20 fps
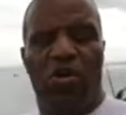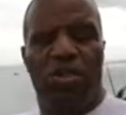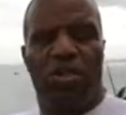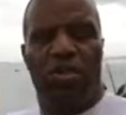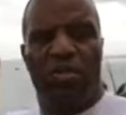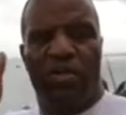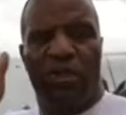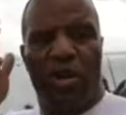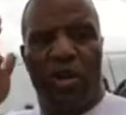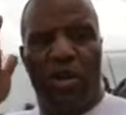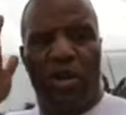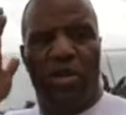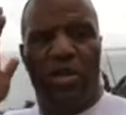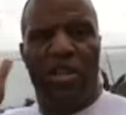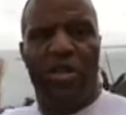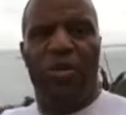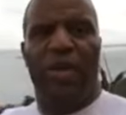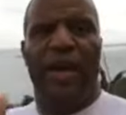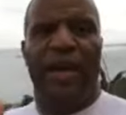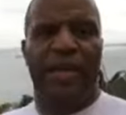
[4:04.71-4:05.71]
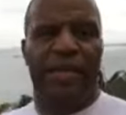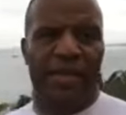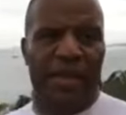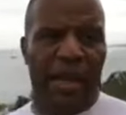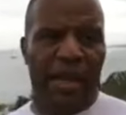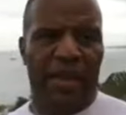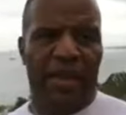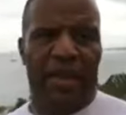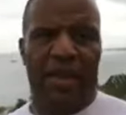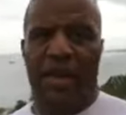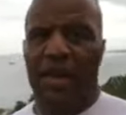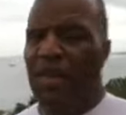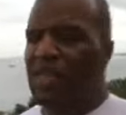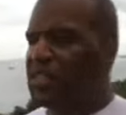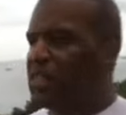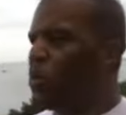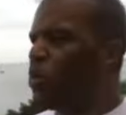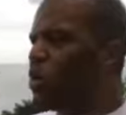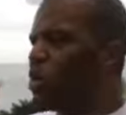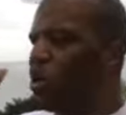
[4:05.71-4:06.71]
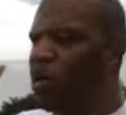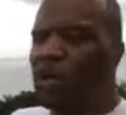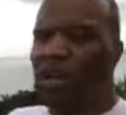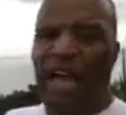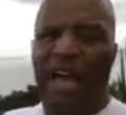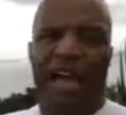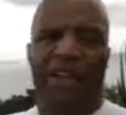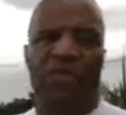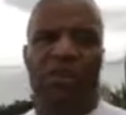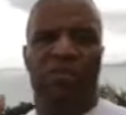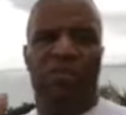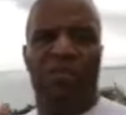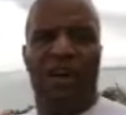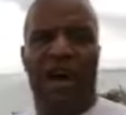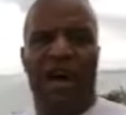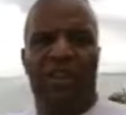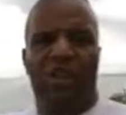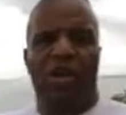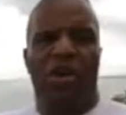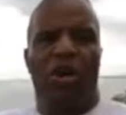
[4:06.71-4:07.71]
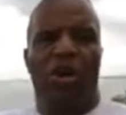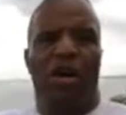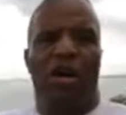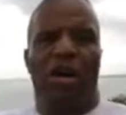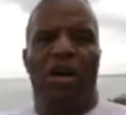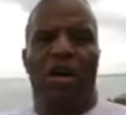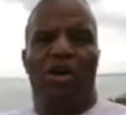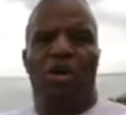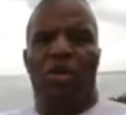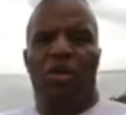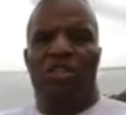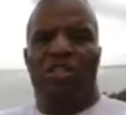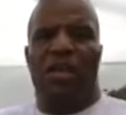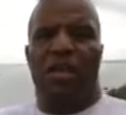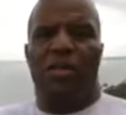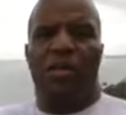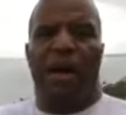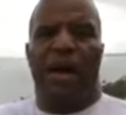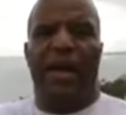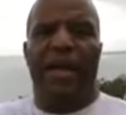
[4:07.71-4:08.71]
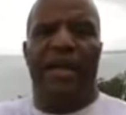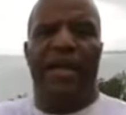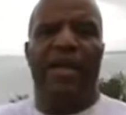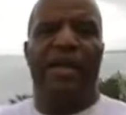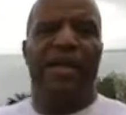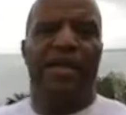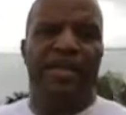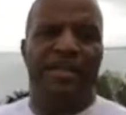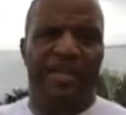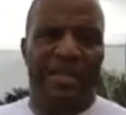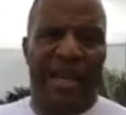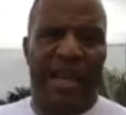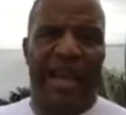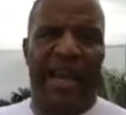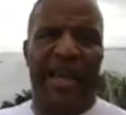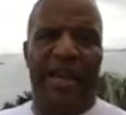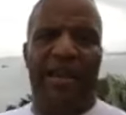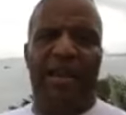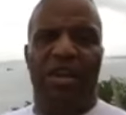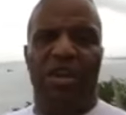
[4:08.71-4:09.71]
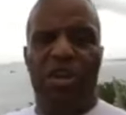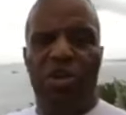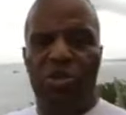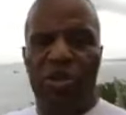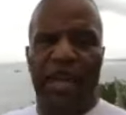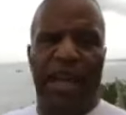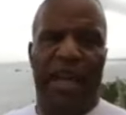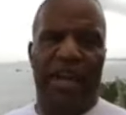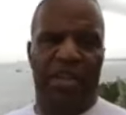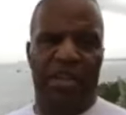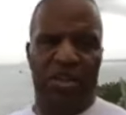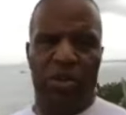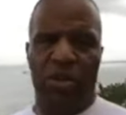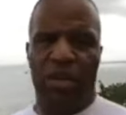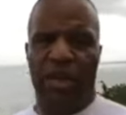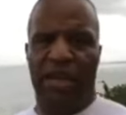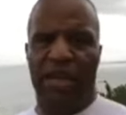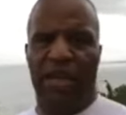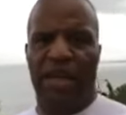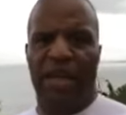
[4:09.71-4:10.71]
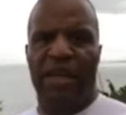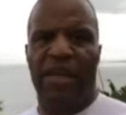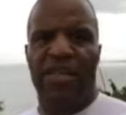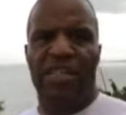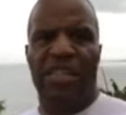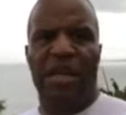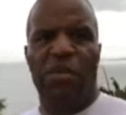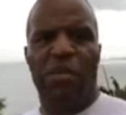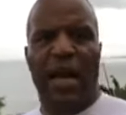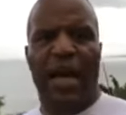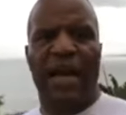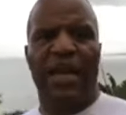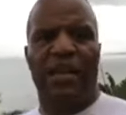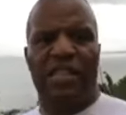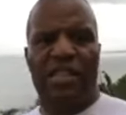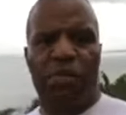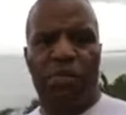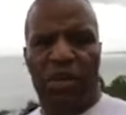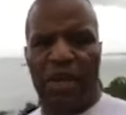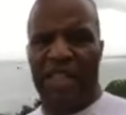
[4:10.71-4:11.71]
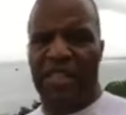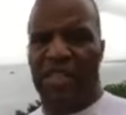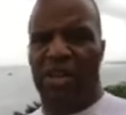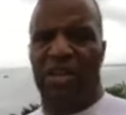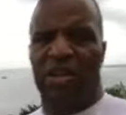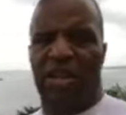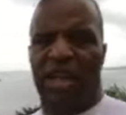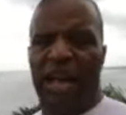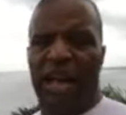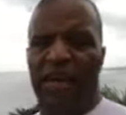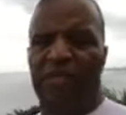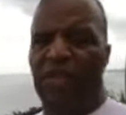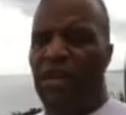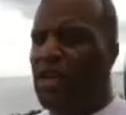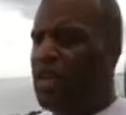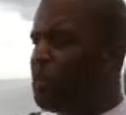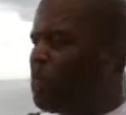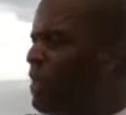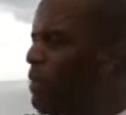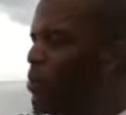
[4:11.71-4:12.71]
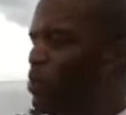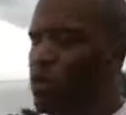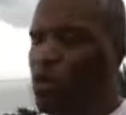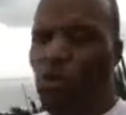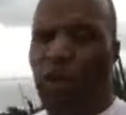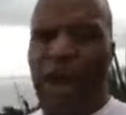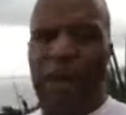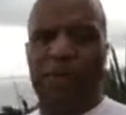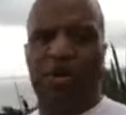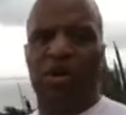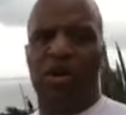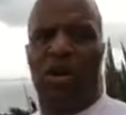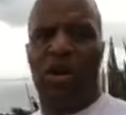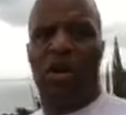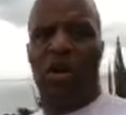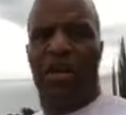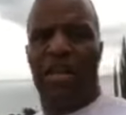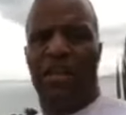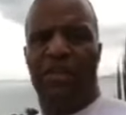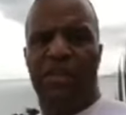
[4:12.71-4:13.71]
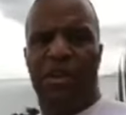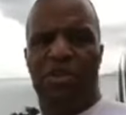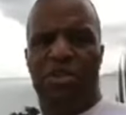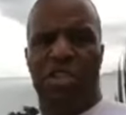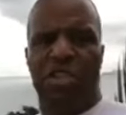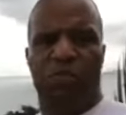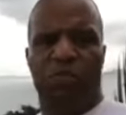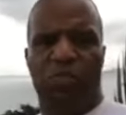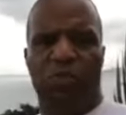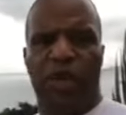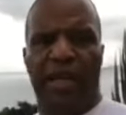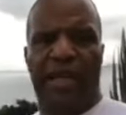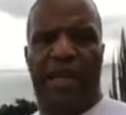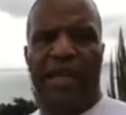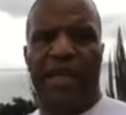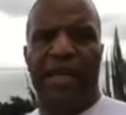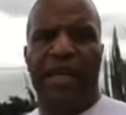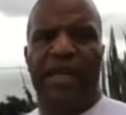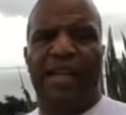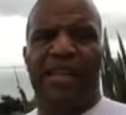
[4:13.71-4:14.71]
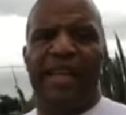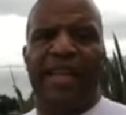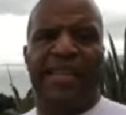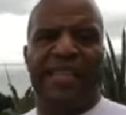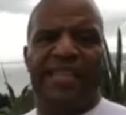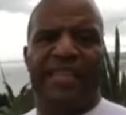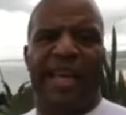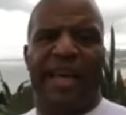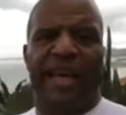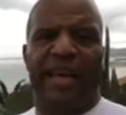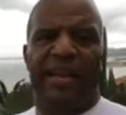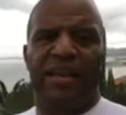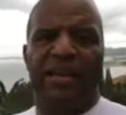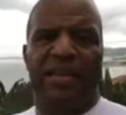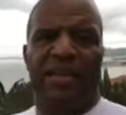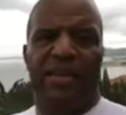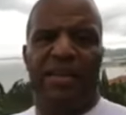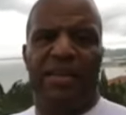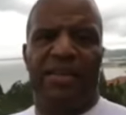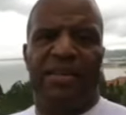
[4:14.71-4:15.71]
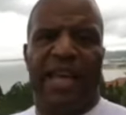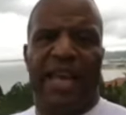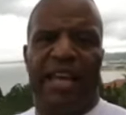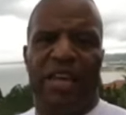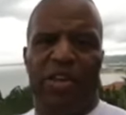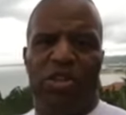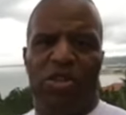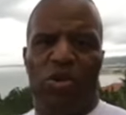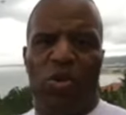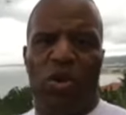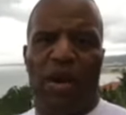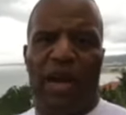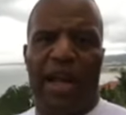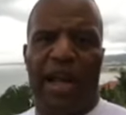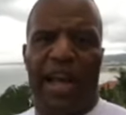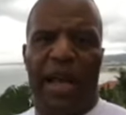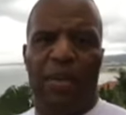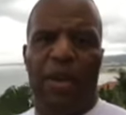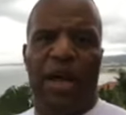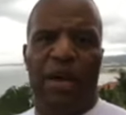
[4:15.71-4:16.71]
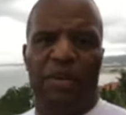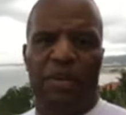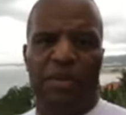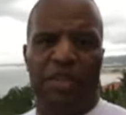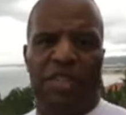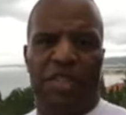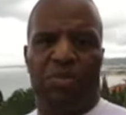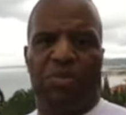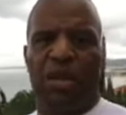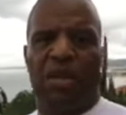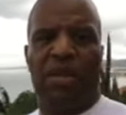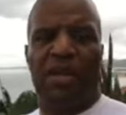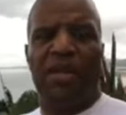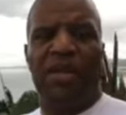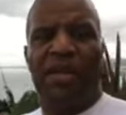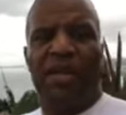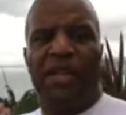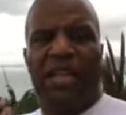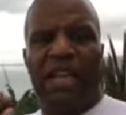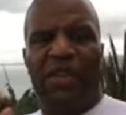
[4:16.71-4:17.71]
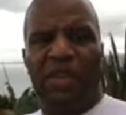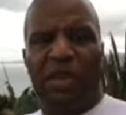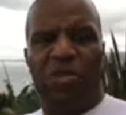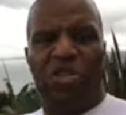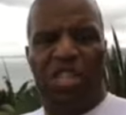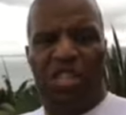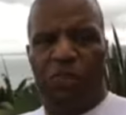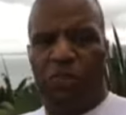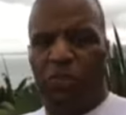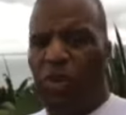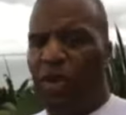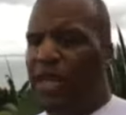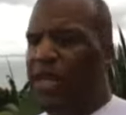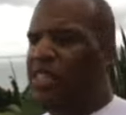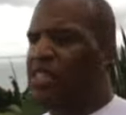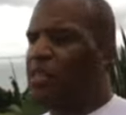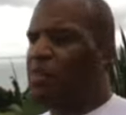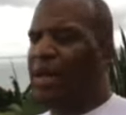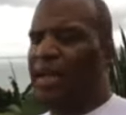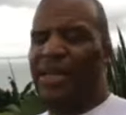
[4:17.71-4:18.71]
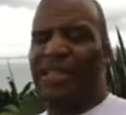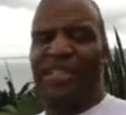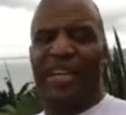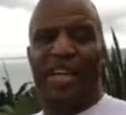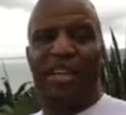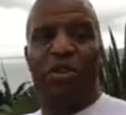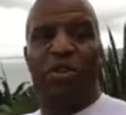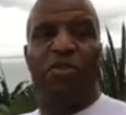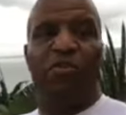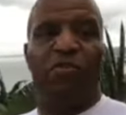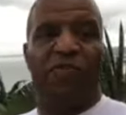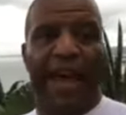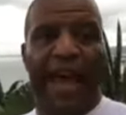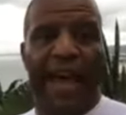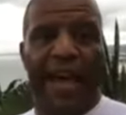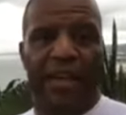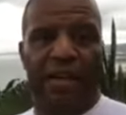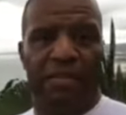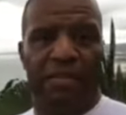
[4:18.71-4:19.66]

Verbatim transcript: you, told her, you ain't nothing. Somewhere in her life, her father or her uncle or somebody said, you can't do anything. Somebody, someplace in her life, people crapped on her, and even though she's pretty, they said, thank you, Juan, I am an optimistic brother. Even though she's pretty, somebody said, you're fat,